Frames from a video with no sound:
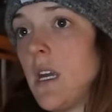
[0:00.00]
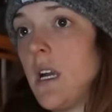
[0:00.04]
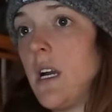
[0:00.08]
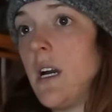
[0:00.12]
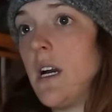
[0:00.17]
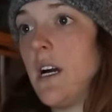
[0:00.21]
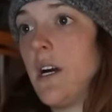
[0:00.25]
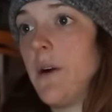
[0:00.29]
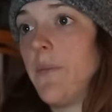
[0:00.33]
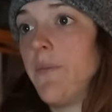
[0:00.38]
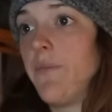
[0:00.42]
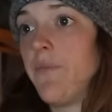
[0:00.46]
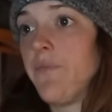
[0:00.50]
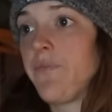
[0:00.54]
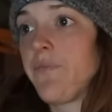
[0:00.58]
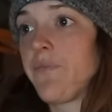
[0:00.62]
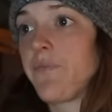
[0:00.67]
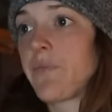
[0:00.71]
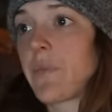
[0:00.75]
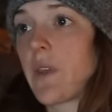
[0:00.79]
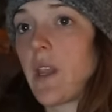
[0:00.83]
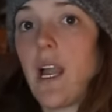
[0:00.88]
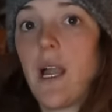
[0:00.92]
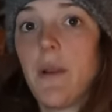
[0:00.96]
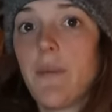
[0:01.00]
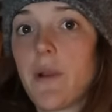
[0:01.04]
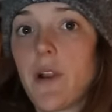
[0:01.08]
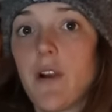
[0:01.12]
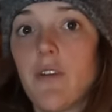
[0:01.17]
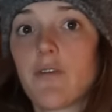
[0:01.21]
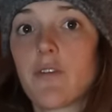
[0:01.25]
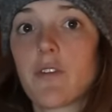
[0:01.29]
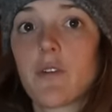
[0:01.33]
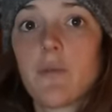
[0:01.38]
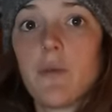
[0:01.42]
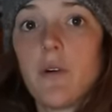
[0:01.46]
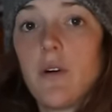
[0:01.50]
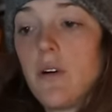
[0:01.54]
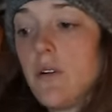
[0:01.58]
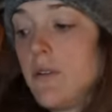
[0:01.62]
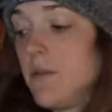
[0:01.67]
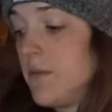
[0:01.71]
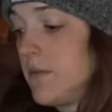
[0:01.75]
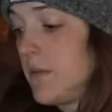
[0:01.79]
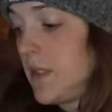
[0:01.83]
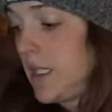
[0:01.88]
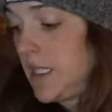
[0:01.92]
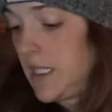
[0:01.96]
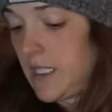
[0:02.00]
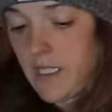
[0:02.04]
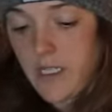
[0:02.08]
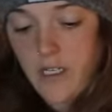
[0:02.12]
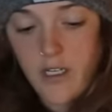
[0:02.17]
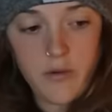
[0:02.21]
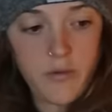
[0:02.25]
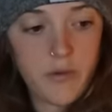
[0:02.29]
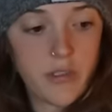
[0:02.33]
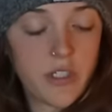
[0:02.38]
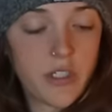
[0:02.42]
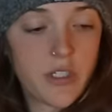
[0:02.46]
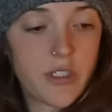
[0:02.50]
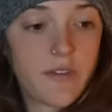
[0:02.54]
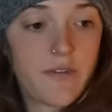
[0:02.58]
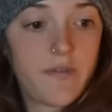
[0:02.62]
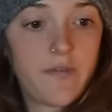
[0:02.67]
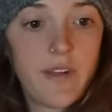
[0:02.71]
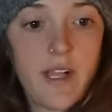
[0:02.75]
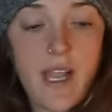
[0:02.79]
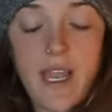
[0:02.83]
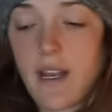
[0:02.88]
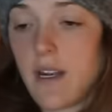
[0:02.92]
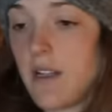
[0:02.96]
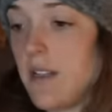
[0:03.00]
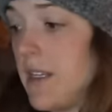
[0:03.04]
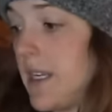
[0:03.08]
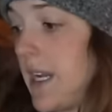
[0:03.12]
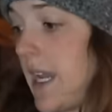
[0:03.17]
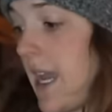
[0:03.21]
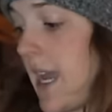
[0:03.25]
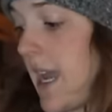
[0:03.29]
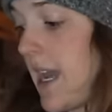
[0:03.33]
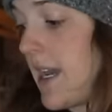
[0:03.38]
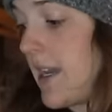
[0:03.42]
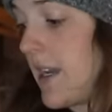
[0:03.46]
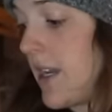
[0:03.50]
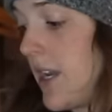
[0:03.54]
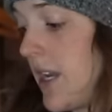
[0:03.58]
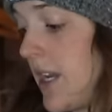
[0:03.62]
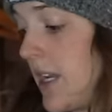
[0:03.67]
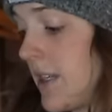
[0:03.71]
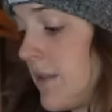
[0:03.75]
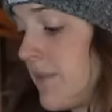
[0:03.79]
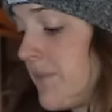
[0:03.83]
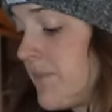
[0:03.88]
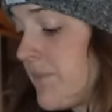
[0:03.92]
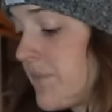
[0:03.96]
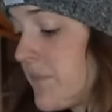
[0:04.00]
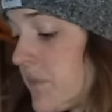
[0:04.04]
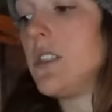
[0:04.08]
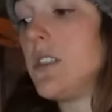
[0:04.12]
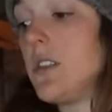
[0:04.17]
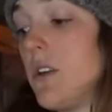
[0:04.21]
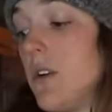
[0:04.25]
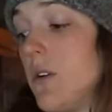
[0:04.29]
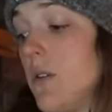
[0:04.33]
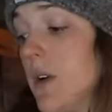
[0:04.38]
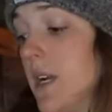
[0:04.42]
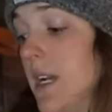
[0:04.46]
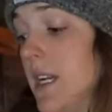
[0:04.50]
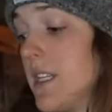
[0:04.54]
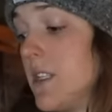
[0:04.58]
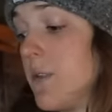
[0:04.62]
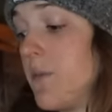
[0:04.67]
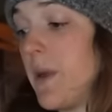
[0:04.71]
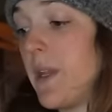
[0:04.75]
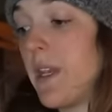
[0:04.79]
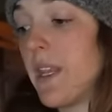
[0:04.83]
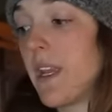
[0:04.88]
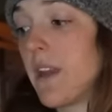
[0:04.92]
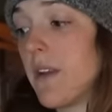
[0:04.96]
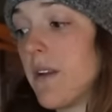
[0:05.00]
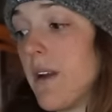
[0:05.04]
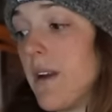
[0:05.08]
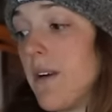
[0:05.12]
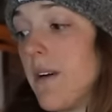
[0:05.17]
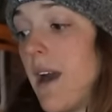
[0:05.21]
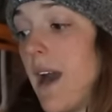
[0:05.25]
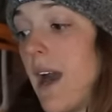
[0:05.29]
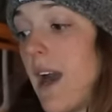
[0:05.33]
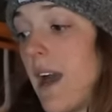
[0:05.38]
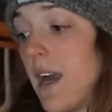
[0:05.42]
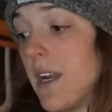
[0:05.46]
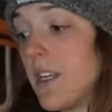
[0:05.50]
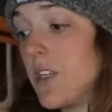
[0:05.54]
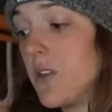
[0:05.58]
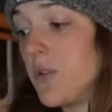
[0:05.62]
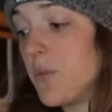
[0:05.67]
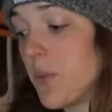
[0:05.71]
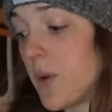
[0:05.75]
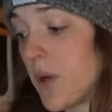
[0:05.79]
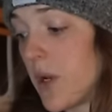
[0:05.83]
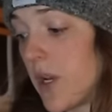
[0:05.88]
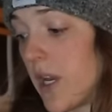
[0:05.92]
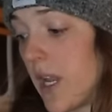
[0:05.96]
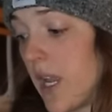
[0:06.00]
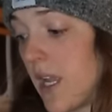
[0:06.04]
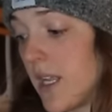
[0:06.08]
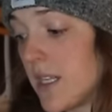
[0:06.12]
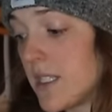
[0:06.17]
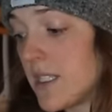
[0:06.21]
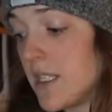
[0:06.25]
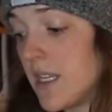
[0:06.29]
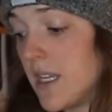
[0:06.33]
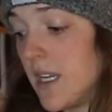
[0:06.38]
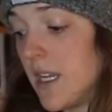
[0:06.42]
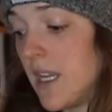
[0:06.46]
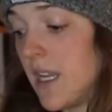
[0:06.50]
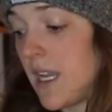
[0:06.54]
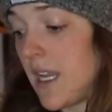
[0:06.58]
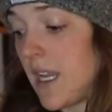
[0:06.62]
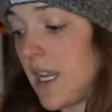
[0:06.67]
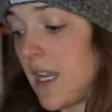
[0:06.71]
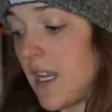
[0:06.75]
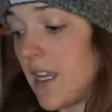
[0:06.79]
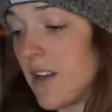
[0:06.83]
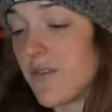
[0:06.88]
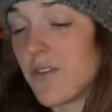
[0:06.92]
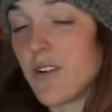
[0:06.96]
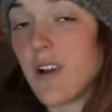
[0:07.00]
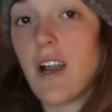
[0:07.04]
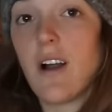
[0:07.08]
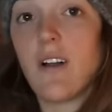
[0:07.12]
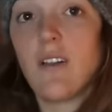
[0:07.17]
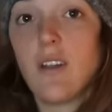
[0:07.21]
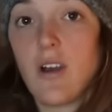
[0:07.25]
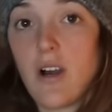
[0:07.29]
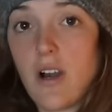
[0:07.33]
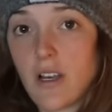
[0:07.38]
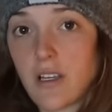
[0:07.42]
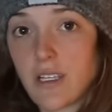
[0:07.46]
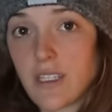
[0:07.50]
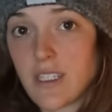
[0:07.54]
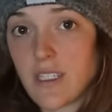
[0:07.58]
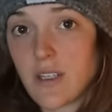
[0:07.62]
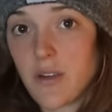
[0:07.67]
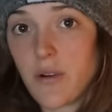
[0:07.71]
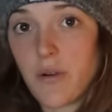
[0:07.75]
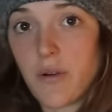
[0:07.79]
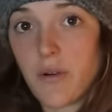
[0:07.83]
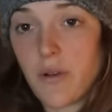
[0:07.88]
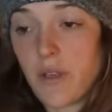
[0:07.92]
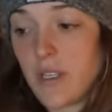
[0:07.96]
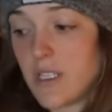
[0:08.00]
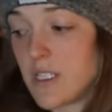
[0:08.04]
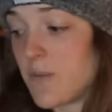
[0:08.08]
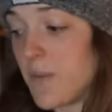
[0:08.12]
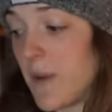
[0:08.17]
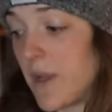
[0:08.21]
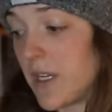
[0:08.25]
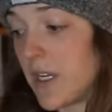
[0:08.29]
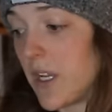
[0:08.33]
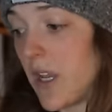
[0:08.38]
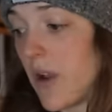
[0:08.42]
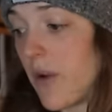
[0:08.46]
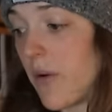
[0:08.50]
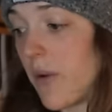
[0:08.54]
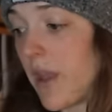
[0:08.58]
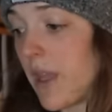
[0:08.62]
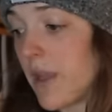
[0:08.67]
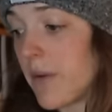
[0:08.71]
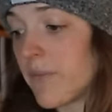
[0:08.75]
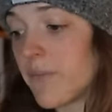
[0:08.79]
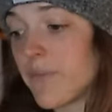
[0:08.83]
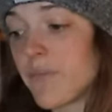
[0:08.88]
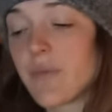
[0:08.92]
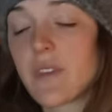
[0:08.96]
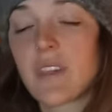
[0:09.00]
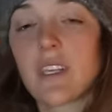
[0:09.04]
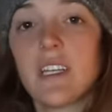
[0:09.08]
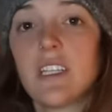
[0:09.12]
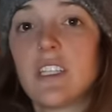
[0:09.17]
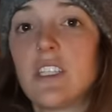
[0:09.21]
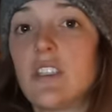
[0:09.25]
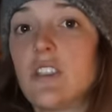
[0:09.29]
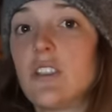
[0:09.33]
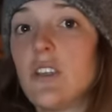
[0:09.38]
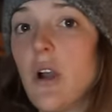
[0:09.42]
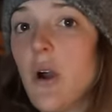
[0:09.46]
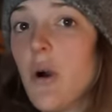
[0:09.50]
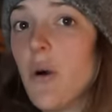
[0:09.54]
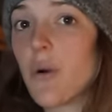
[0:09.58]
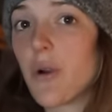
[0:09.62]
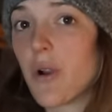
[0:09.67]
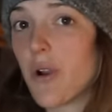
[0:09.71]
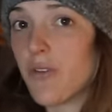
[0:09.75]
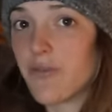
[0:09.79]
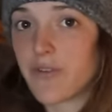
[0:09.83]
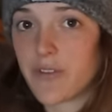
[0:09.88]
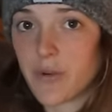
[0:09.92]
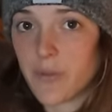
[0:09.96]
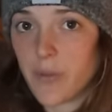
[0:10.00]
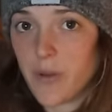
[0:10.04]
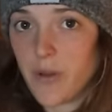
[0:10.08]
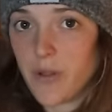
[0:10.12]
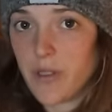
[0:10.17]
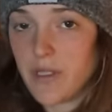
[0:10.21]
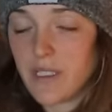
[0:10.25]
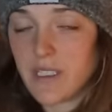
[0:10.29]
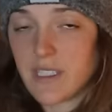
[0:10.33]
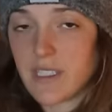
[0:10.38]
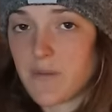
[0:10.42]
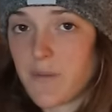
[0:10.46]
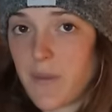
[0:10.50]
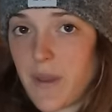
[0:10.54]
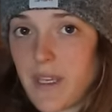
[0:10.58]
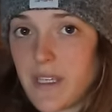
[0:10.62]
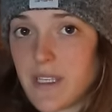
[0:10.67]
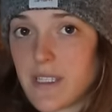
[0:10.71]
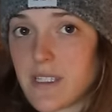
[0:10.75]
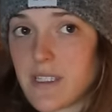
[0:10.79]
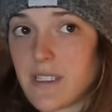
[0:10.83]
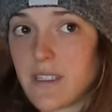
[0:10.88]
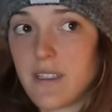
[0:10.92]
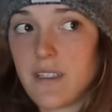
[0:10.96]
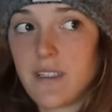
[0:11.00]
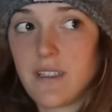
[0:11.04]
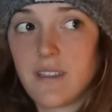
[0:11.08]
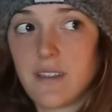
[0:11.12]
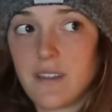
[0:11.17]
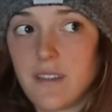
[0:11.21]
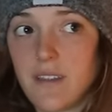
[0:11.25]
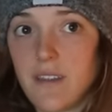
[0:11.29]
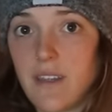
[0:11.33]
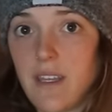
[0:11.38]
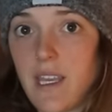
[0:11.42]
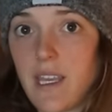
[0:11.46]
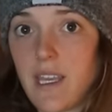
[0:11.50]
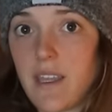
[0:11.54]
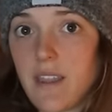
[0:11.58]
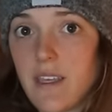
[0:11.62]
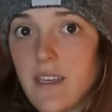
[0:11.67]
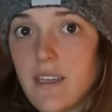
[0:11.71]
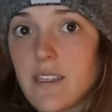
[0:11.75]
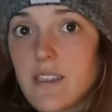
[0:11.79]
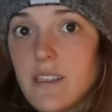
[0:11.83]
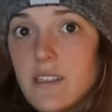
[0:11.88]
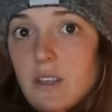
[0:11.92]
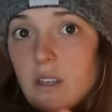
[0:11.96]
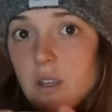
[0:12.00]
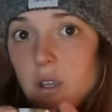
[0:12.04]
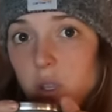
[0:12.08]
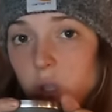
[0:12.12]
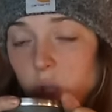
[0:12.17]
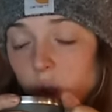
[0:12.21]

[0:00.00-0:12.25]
I'm comfortable in here with just a flannel and a hat on. So depending on how hot you burn it and for how long it's been going, it's so comfortable in a space like this.